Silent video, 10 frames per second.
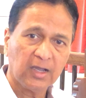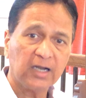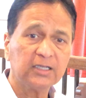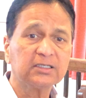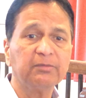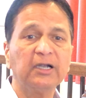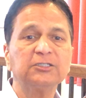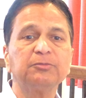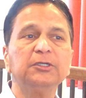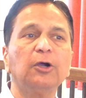And this
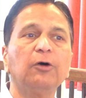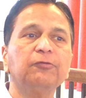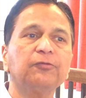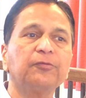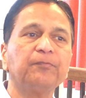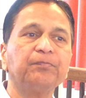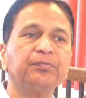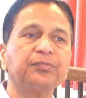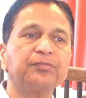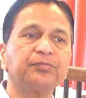reminds me of
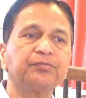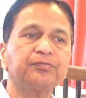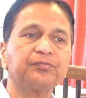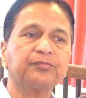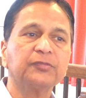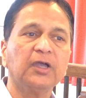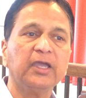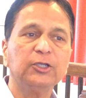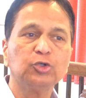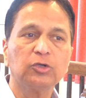the
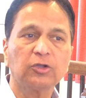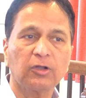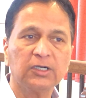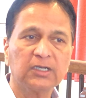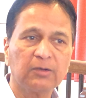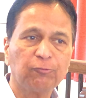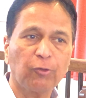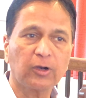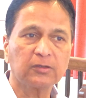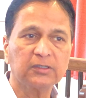age old conundrum
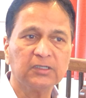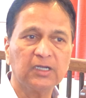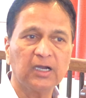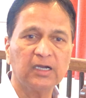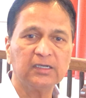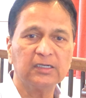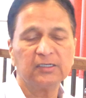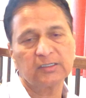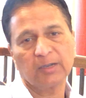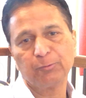for
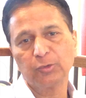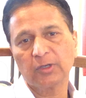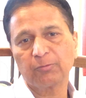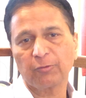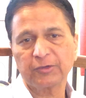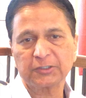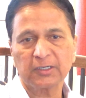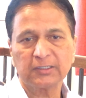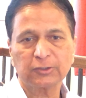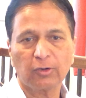computer
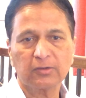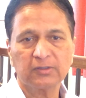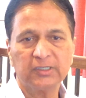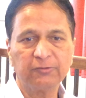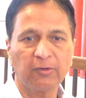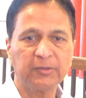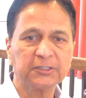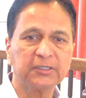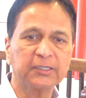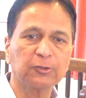professionals or
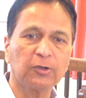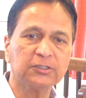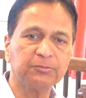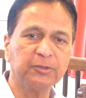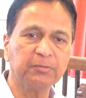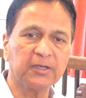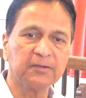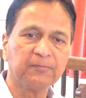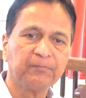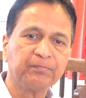information technology people.
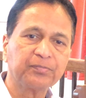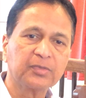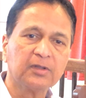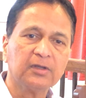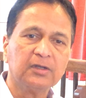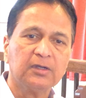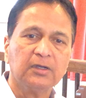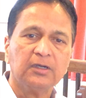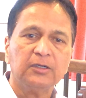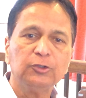
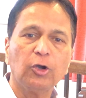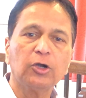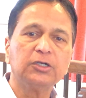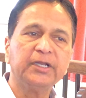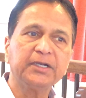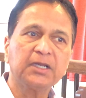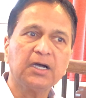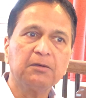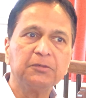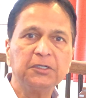You have got
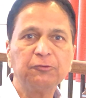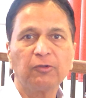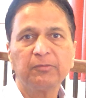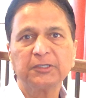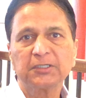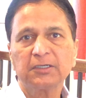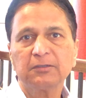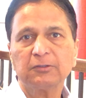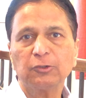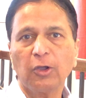data,
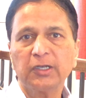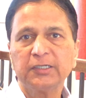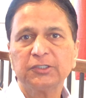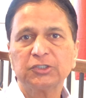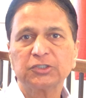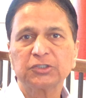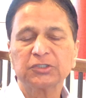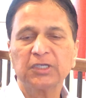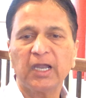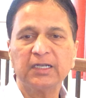information, knowledge,
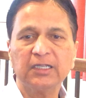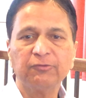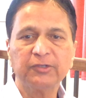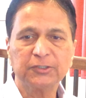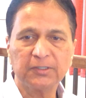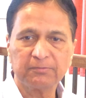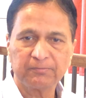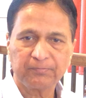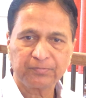and then wisdom.